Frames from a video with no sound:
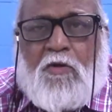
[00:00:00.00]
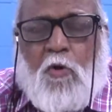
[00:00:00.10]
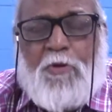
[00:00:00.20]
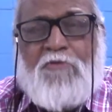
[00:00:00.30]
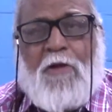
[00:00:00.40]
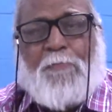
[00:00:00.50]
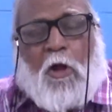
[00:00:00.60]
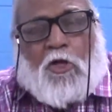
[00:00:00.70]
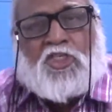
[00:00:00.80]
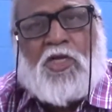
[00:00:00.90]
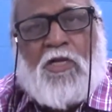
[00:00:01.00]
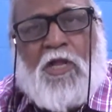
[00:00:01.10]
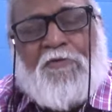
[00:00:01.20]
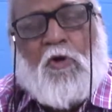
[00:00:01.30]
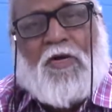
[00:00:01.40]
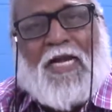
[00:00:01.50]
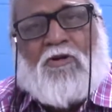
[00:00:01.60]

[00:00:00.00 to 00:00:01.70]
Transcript: Whom do we approach? If we don't get